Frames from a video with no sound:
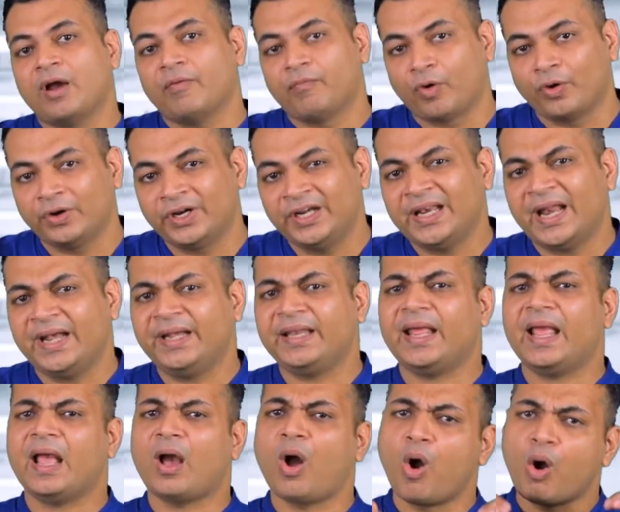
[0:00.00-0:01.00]
avoided
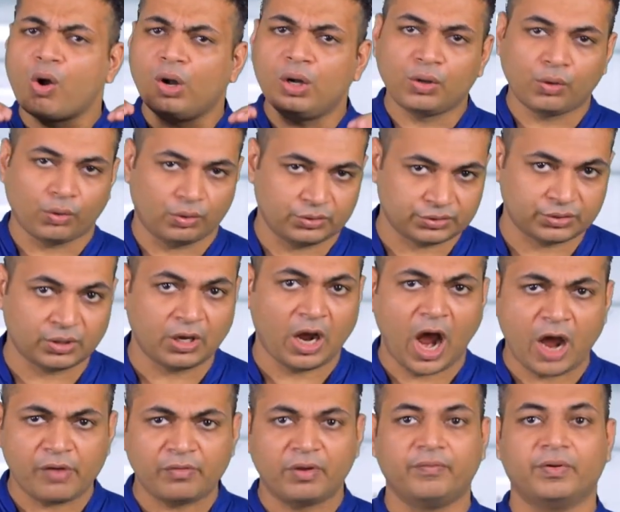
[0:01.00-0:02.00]
at all cost.
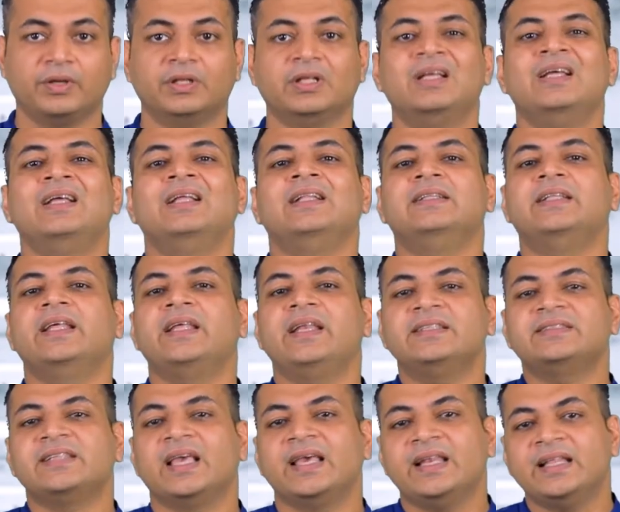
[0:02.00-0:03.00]
However, there
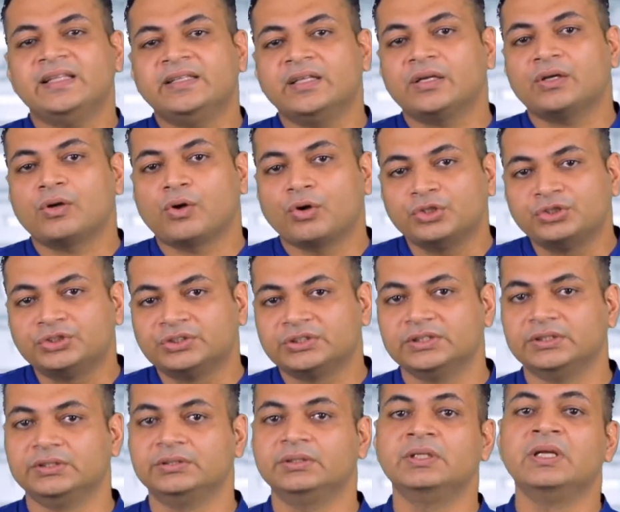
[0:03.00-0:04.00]
is another
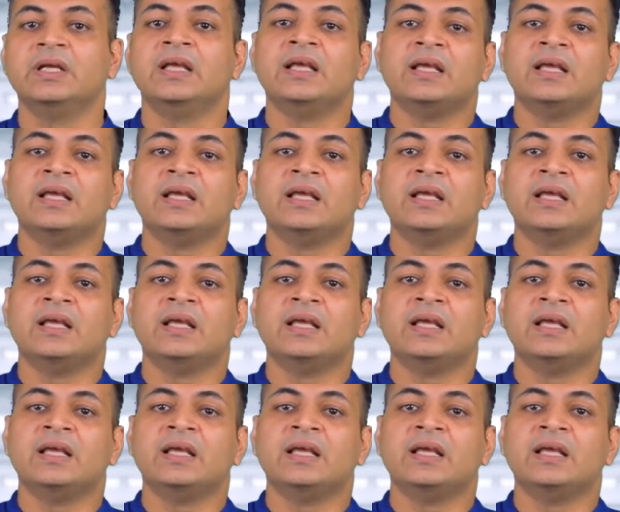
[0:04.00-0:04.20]
question,